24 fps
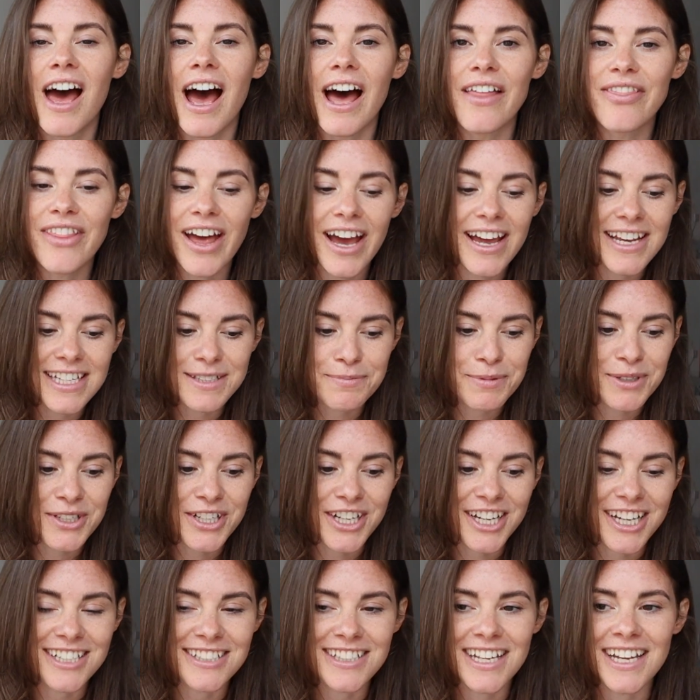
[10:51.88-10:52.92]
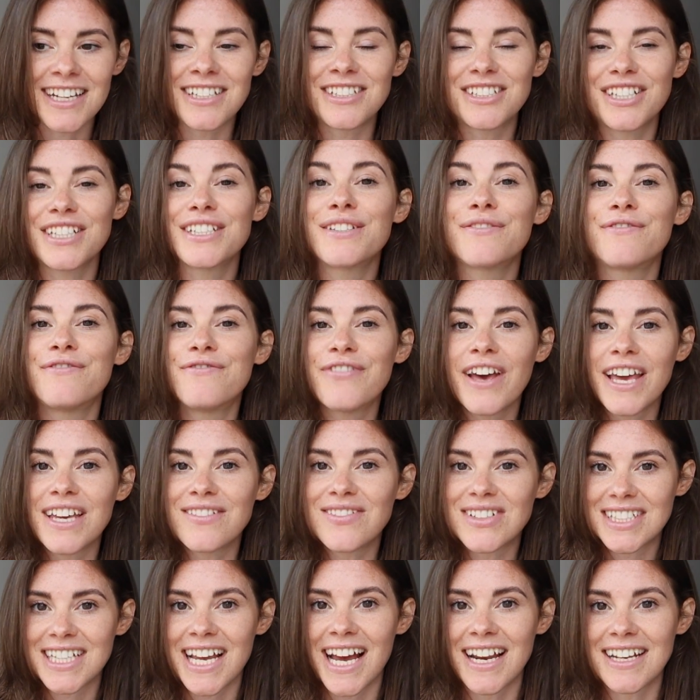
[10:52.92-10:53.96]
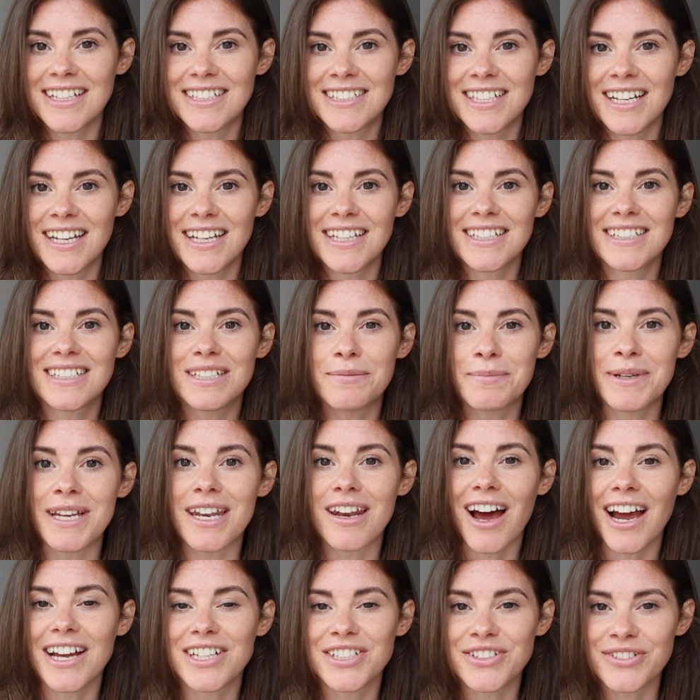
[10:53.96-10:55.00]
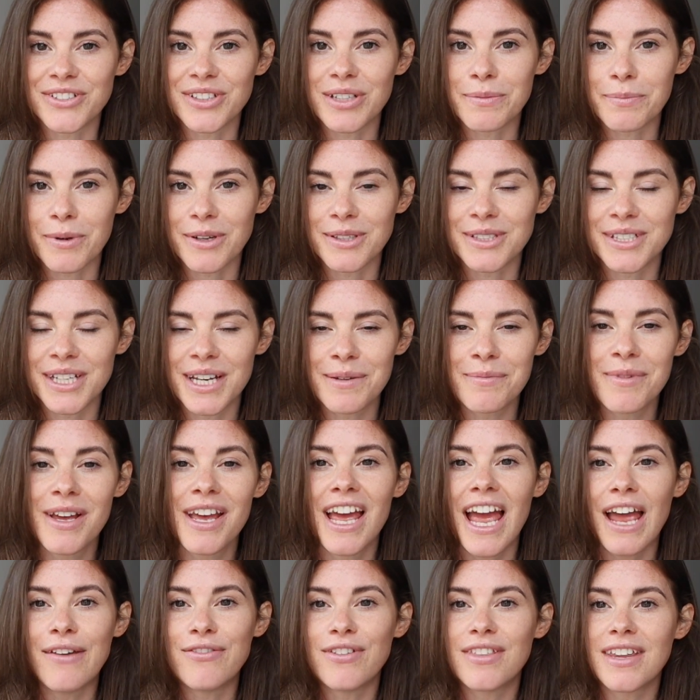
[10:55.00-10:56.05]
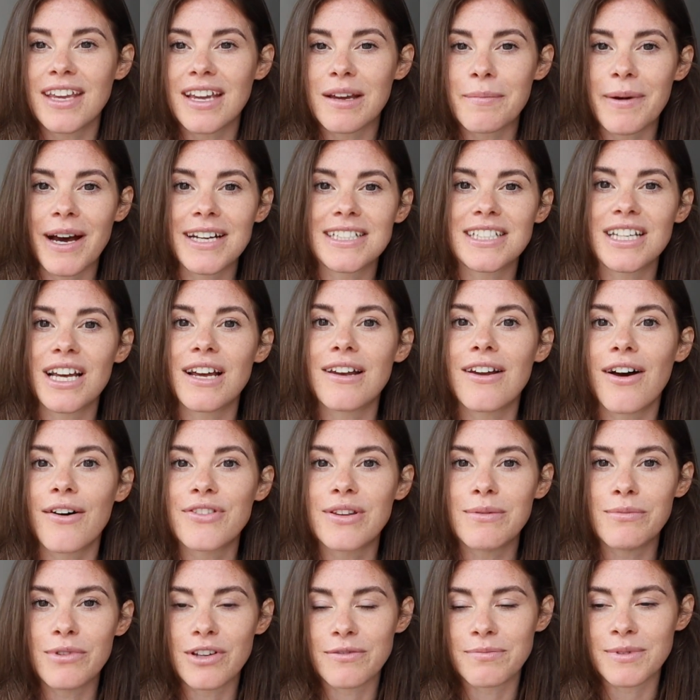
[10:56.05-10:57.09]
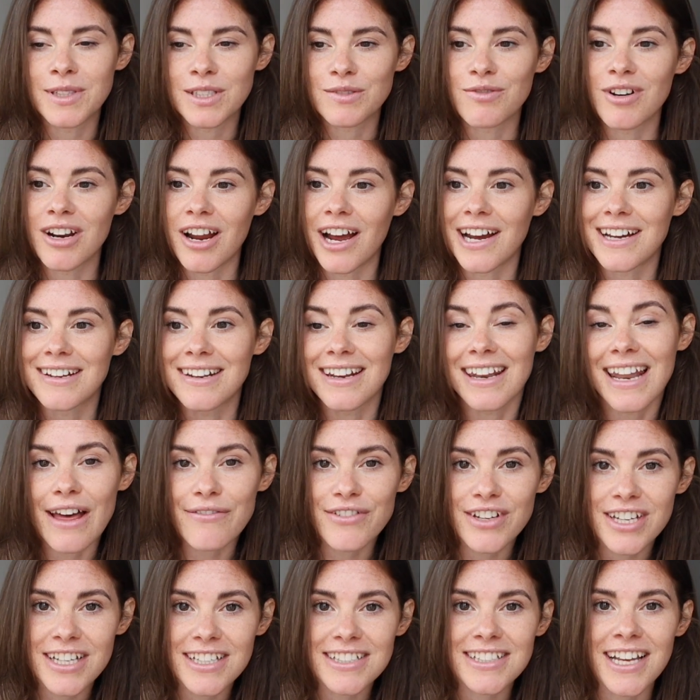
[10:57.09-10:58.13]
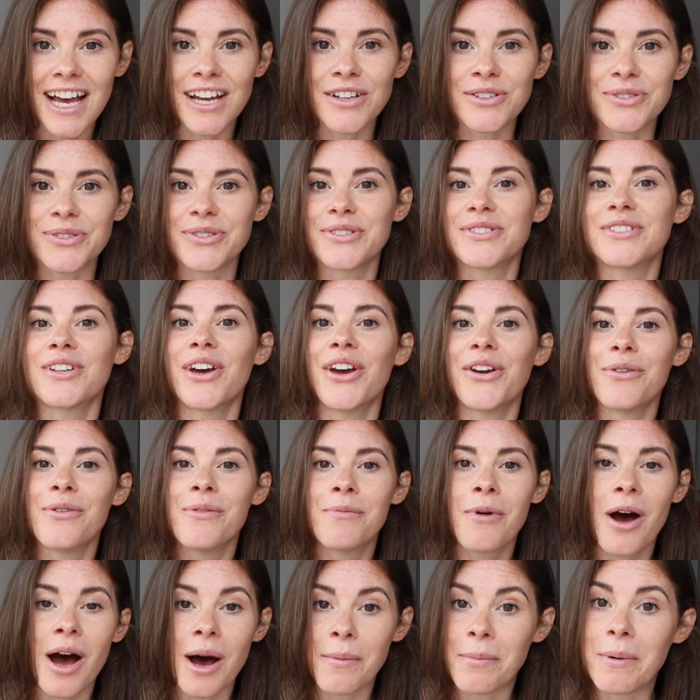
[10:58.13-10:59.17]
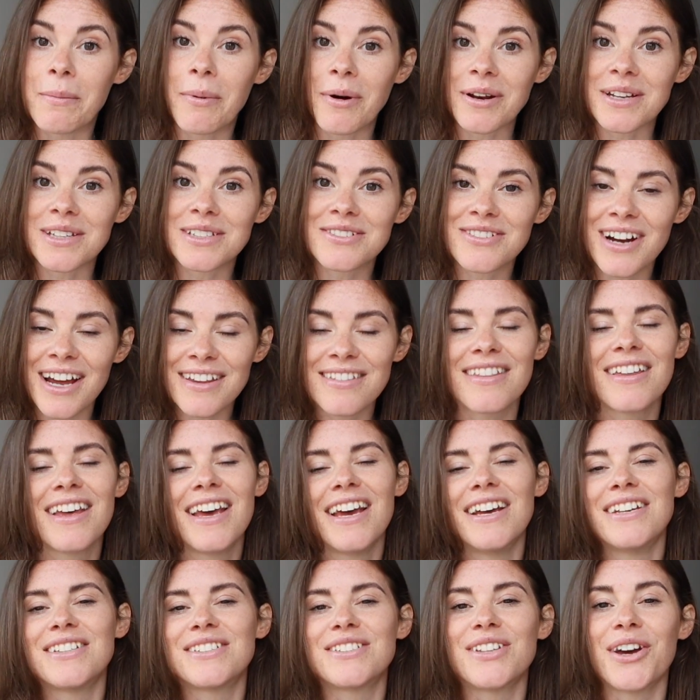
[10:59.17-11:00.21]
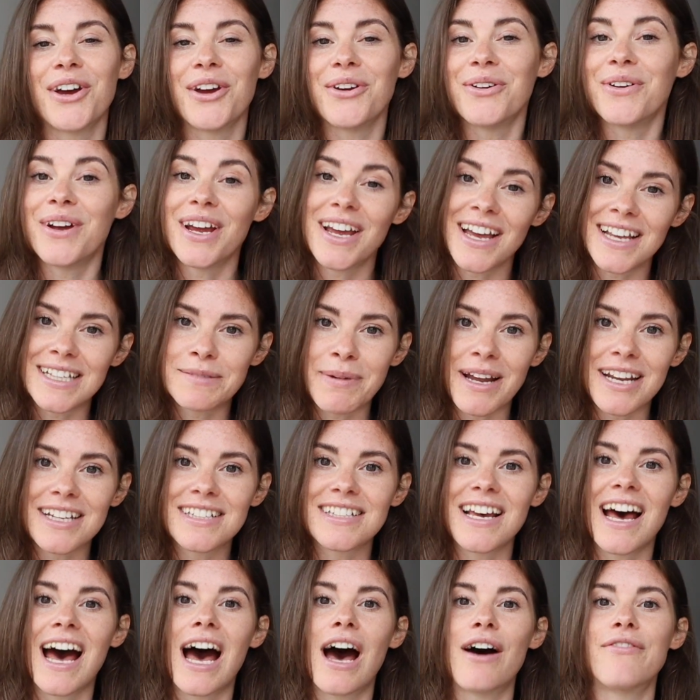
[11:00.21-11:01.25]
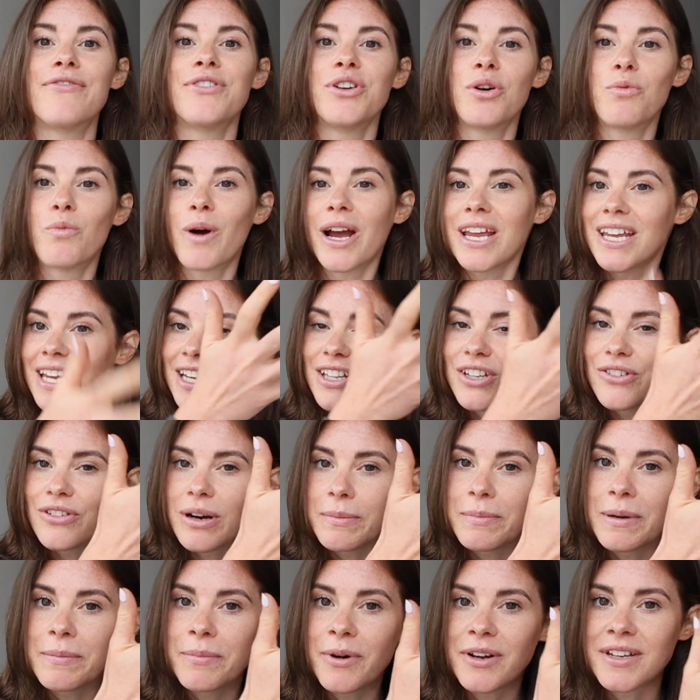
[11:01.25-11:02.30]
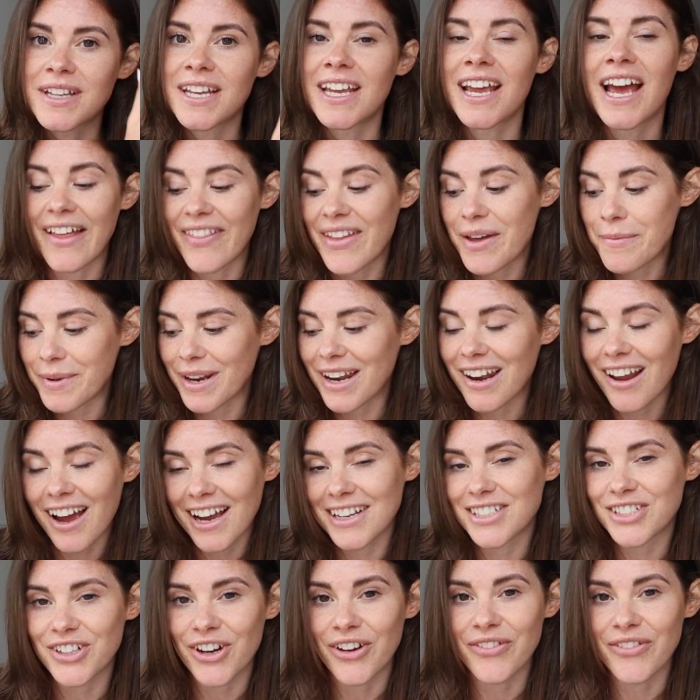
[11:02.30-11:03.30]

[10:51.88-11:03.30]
And that is because it just favors calisthenics to be lighter on the bottom. If you think about it, a lot of the movements rely on levers and also upper body strength. So it's better to have your weight in your upper body and then be lighter